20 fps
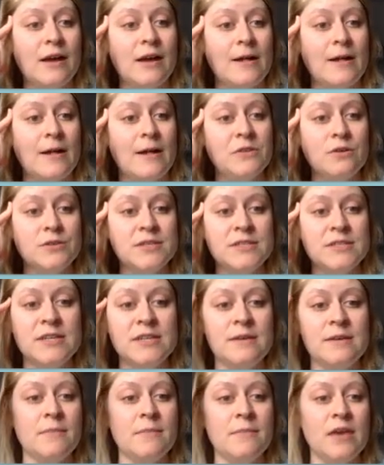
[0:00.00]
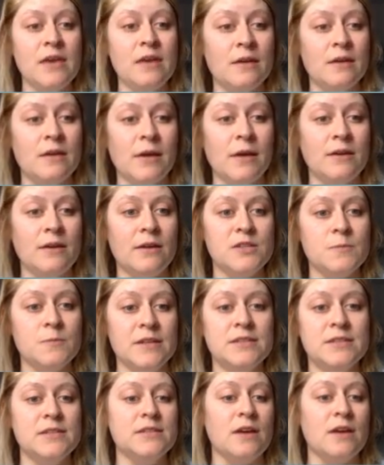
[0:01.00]
You'll see me and my
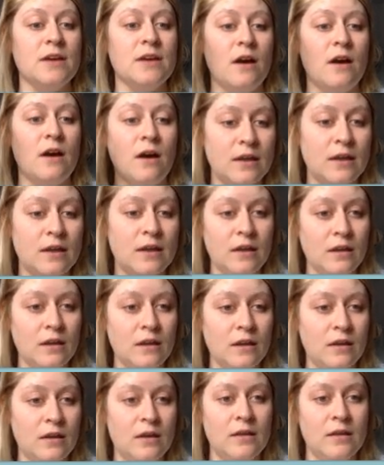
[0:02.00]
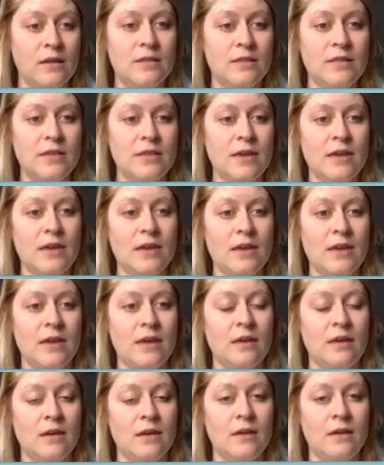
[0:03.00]
responses on
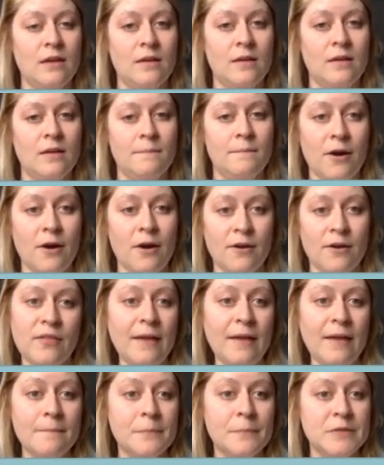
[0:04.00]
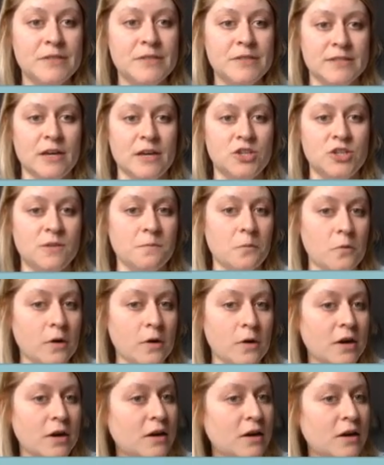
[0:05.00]
the Parlay discussion
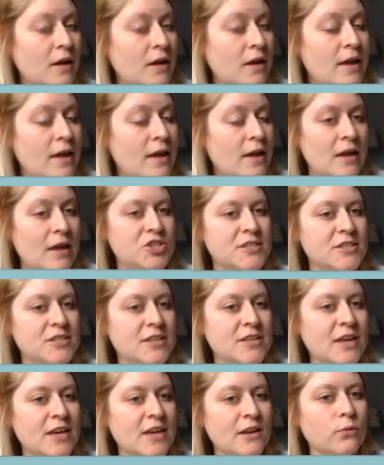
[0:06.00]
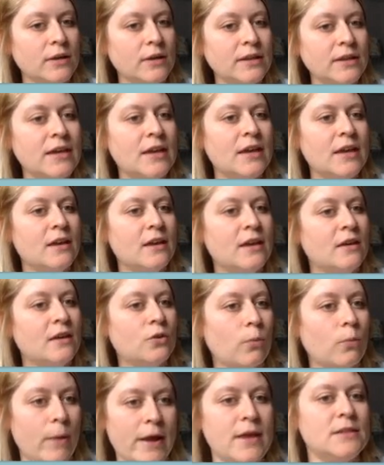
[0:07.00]
board, and it's just kind of really
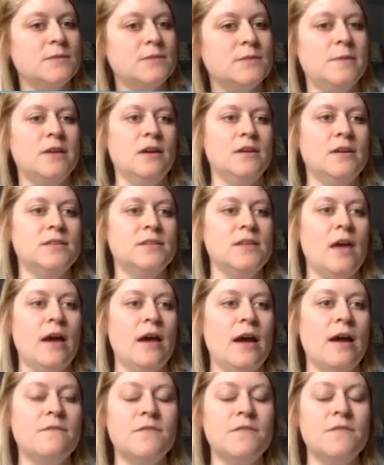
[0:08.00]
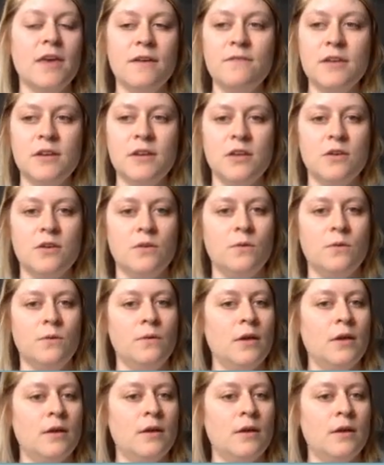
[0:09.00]
great because I've given you